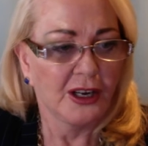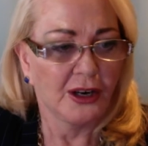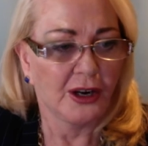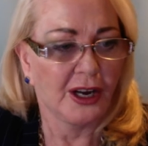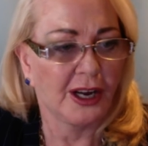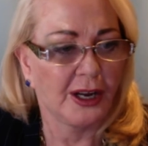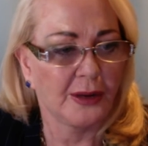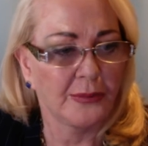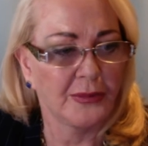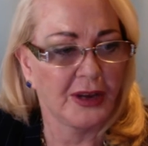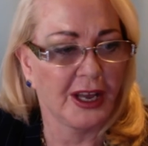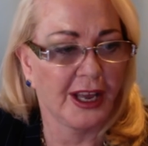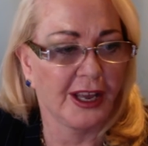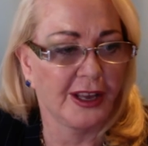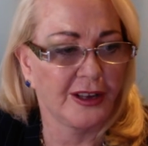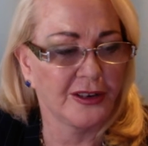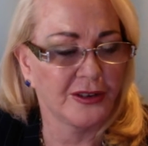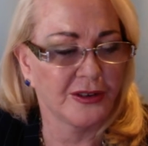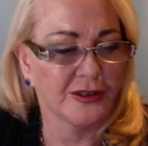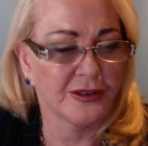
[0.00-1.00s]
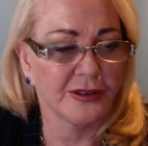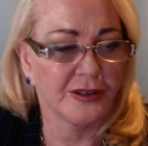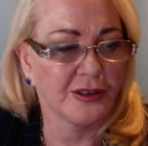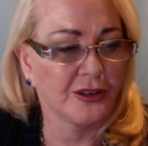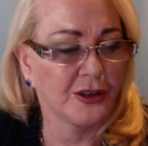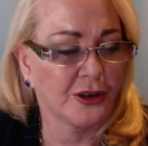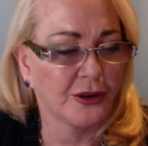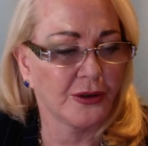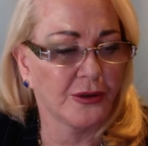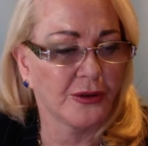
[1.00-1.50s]
And
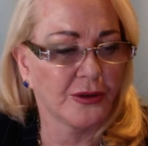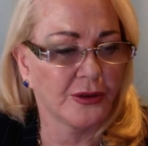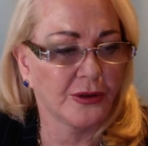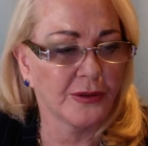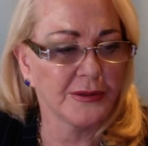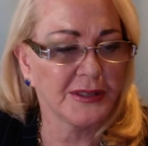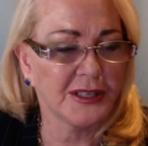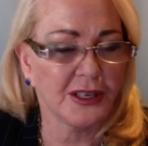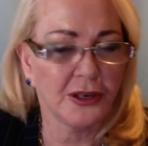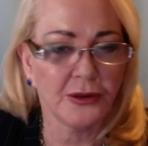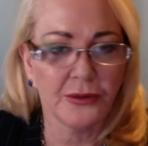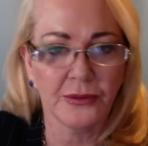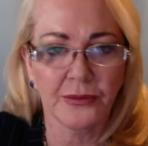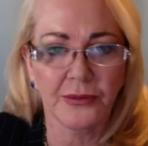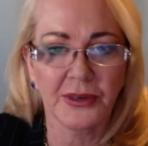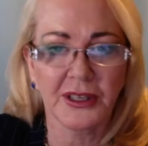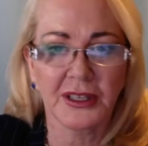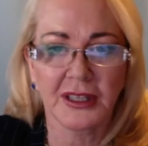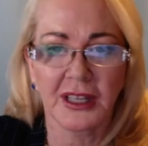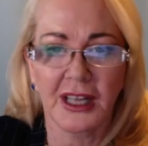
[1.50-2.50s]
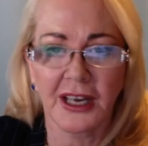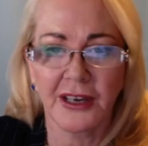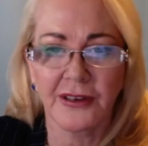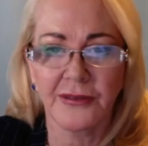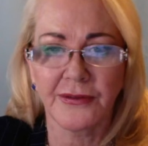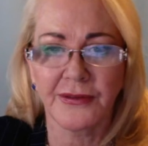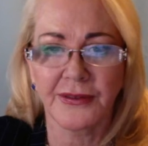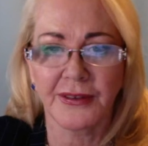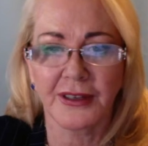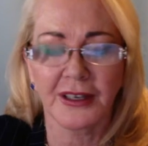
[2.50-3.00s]
you know, also with
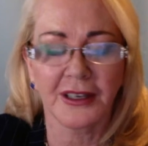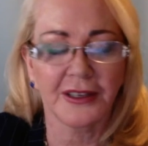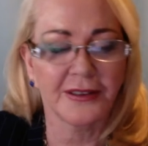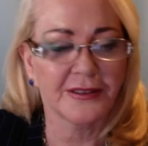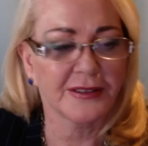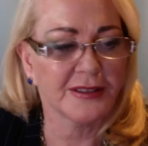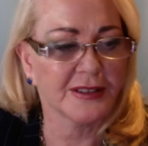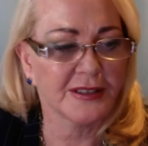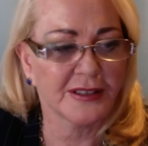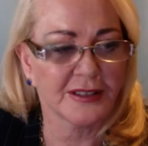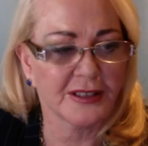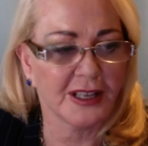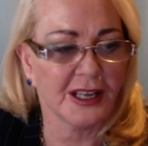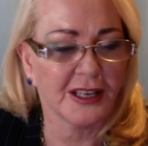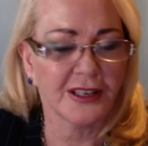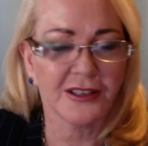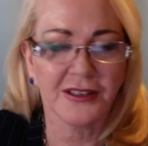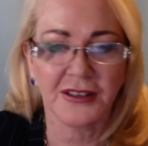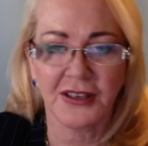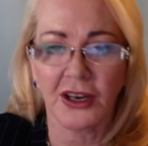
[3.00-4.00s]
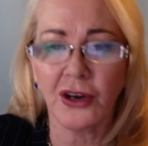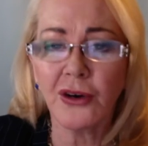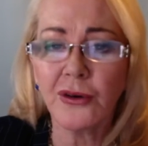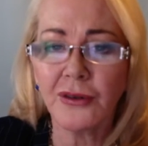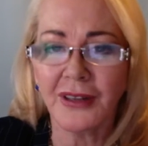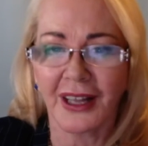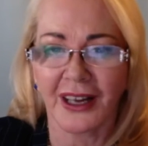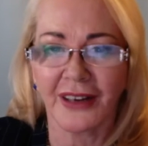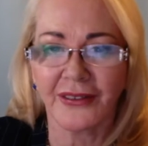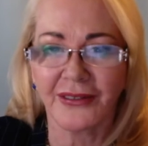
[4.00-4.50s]
love, it's like
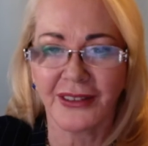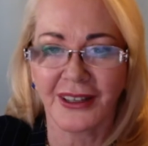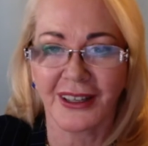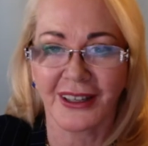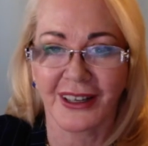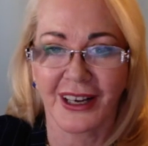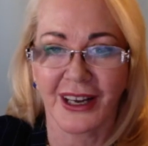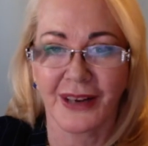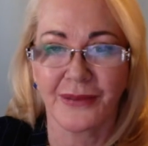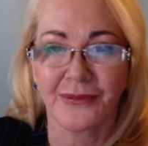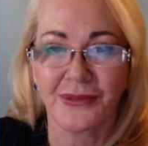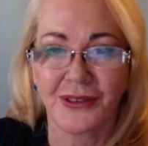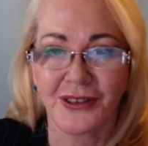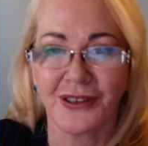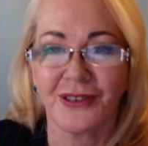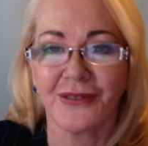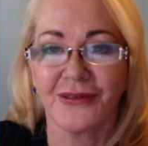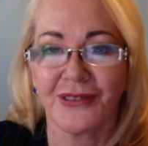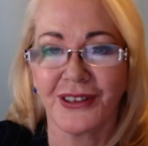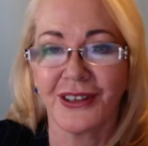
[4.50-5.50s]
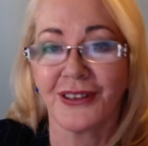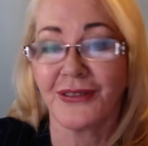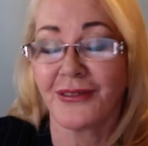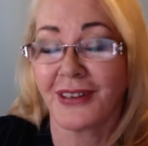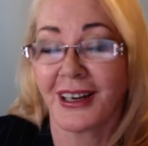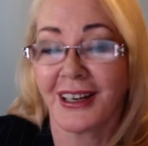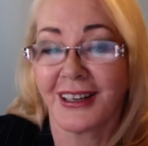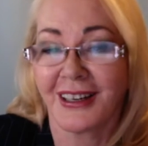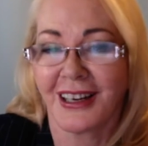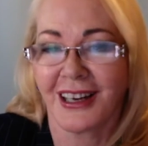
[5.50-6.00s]
soul love can come through for you
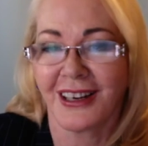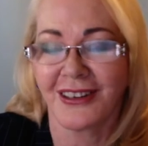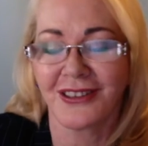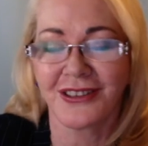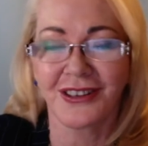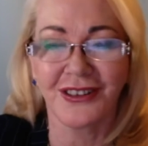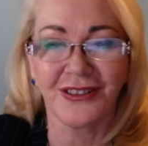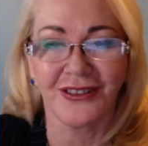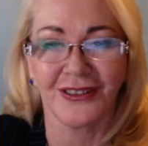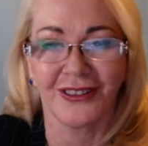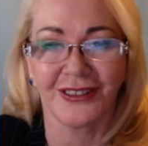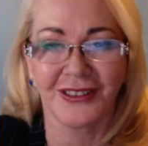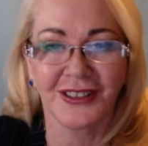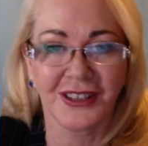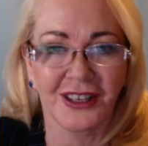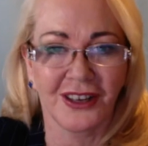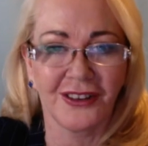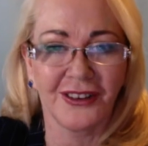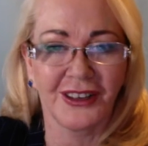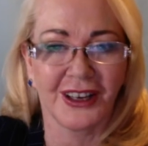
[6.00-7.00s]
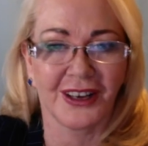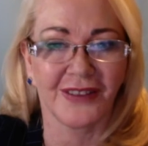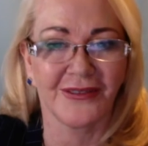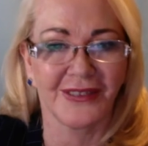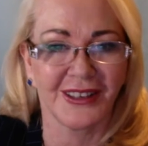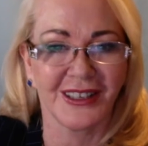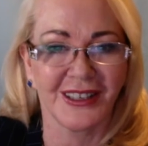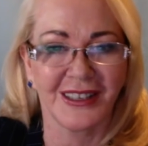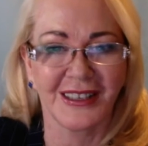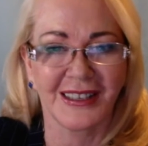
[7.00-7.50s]
right now too. And soul
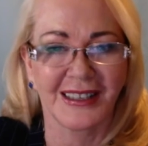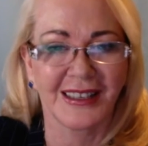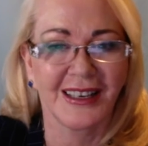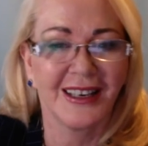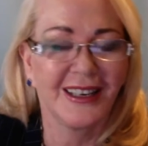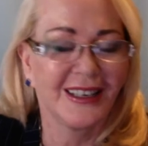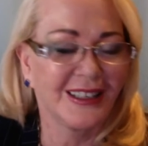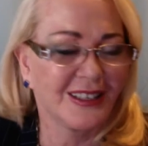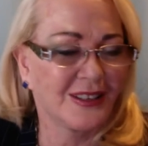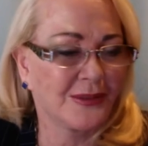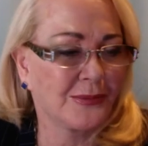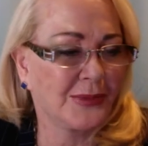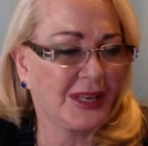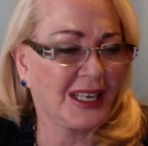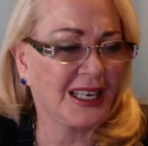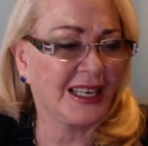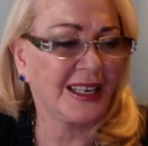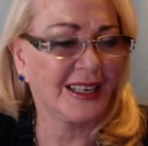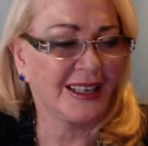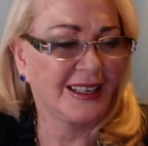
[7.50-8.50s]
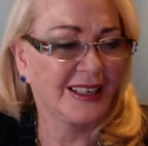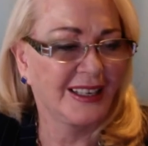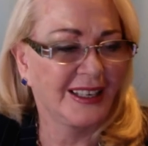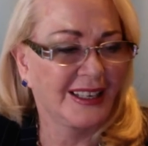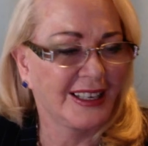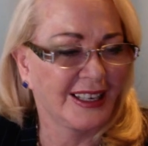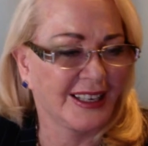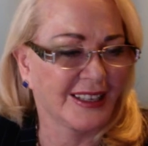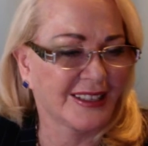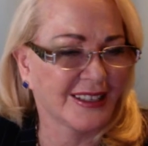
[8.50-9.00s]
love is, to me,
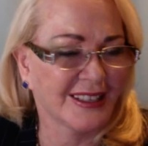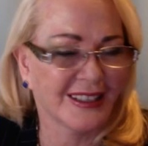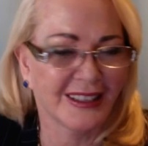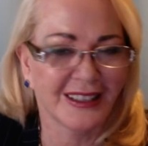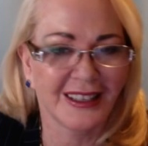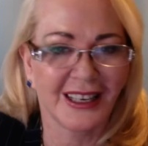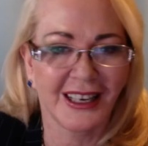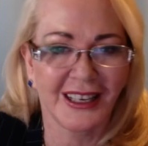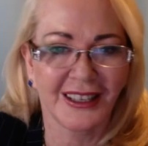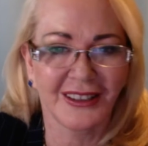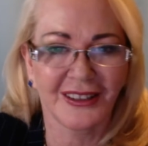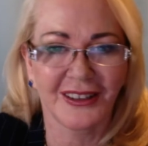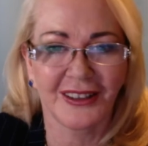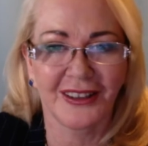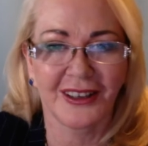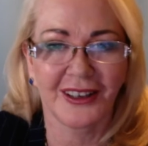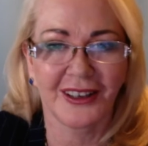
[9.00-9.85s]
it's like